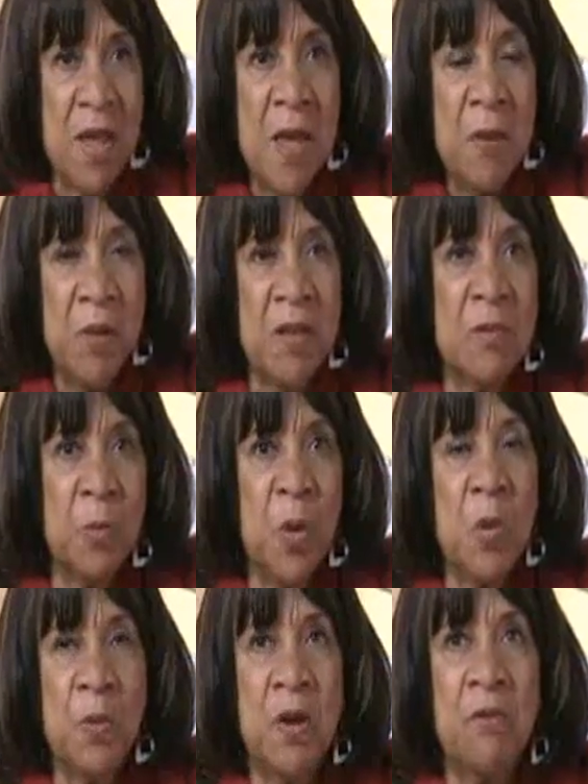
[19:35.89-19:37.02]
Right. Because
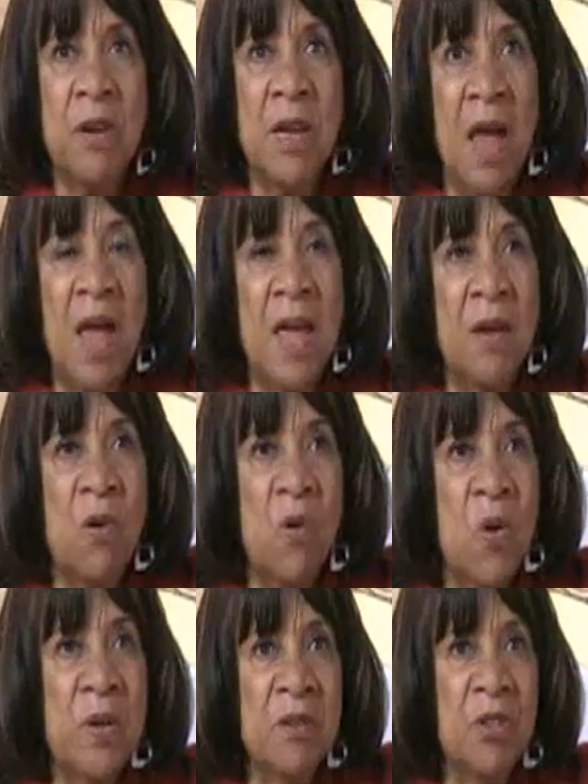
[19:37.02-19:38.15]
people are relying
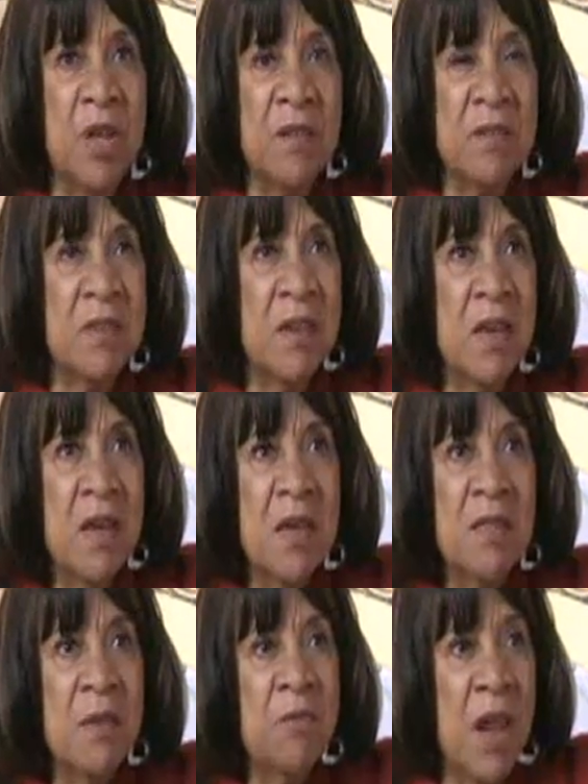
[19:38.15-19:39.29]
on just,
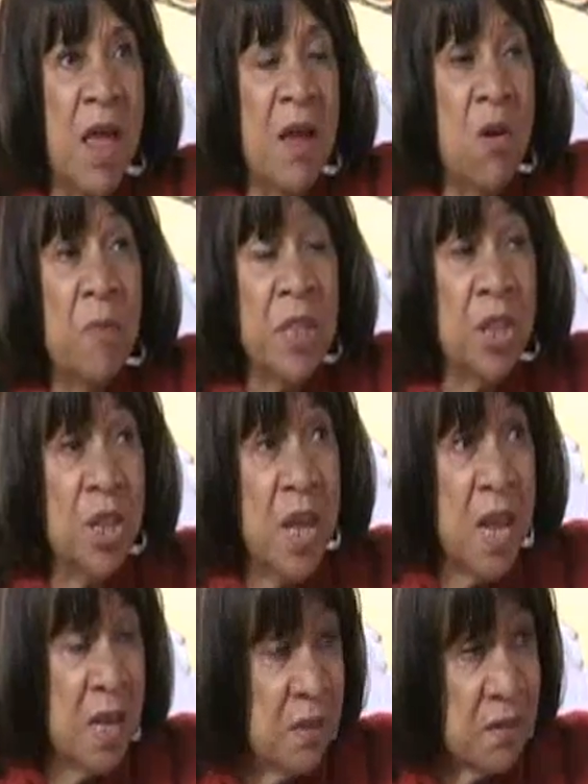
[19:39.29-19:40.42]
they're relying on
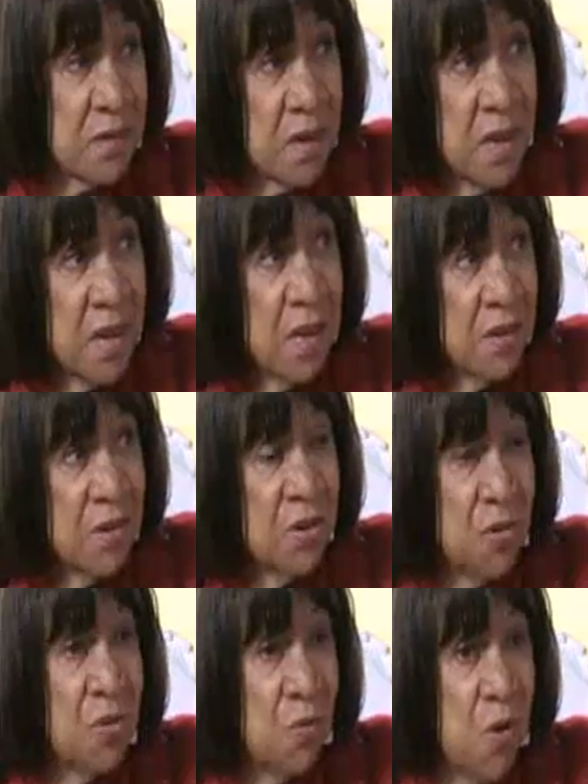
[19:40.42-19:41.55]
machines
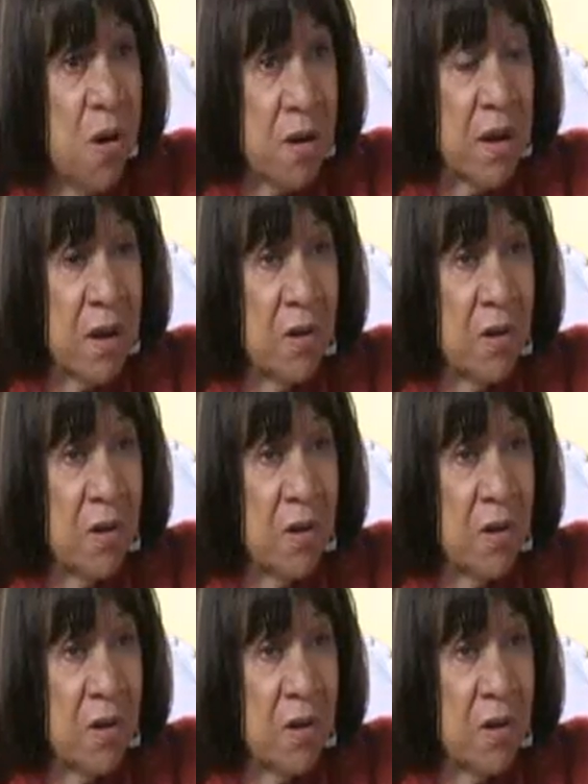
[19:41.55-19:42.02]
to do the work.